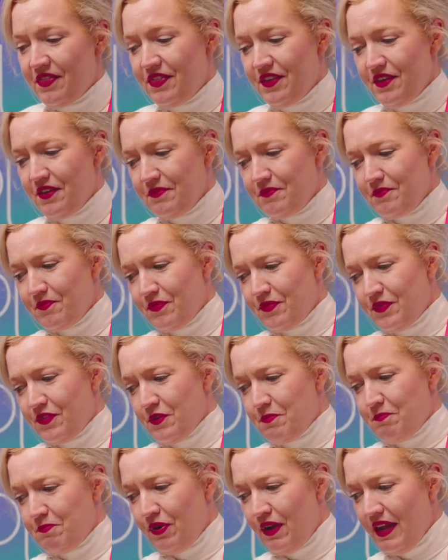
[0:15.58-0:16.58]
the,
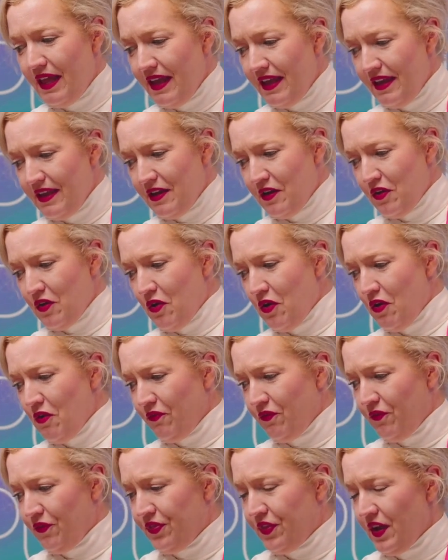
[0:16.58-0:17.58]
the play
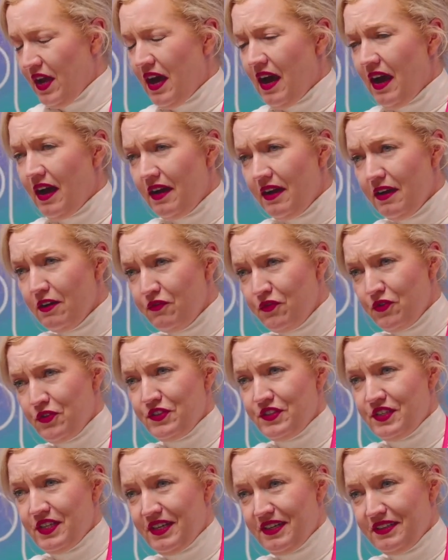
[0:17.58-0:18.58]
of the hunger
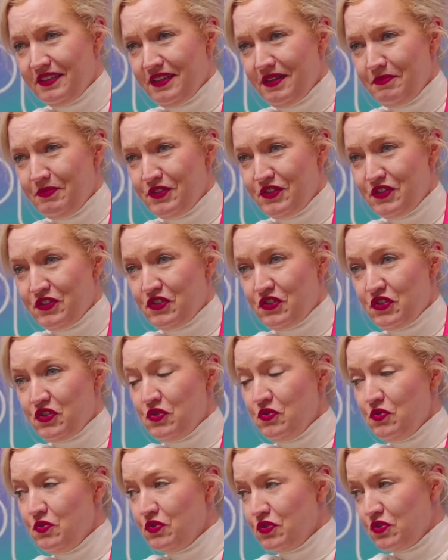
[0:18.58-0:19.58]
for startups
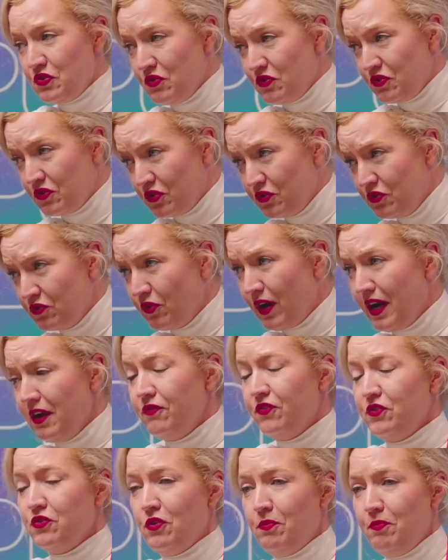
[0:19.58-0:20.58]
to, to, to
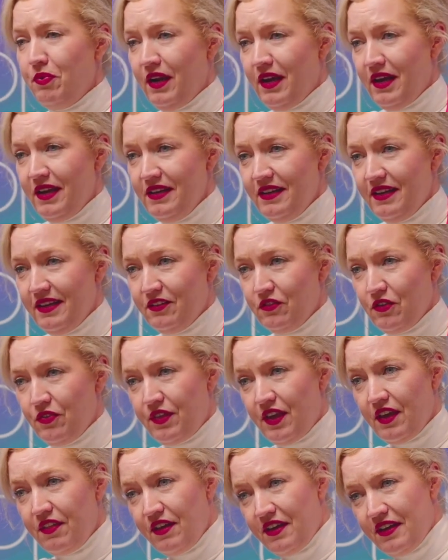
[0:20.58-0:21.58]
drive top line and on
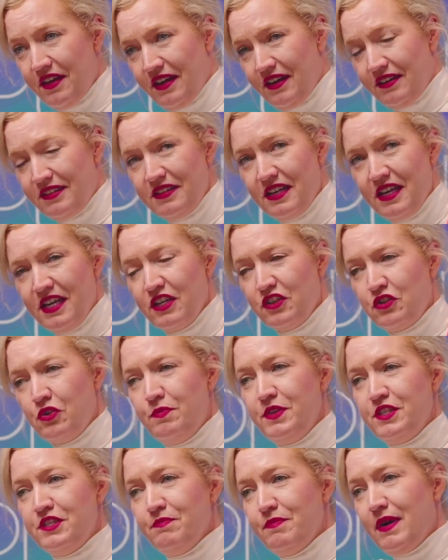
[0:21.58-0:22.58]
the other hand,
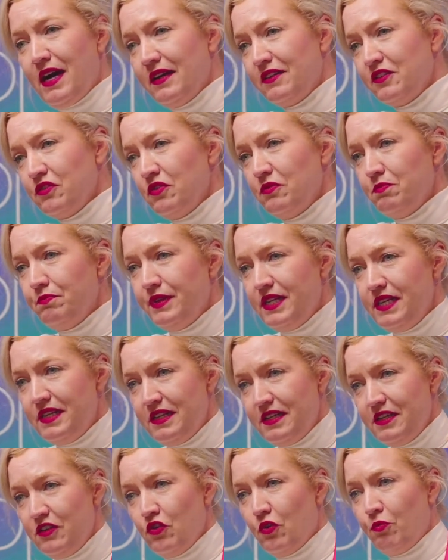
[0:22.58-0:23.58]
and be smart on
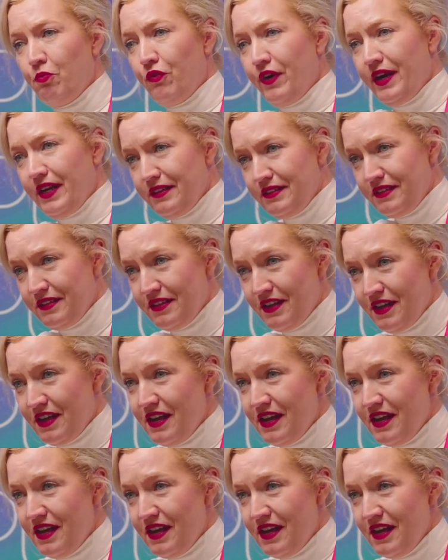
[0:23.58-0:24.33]
building your brand.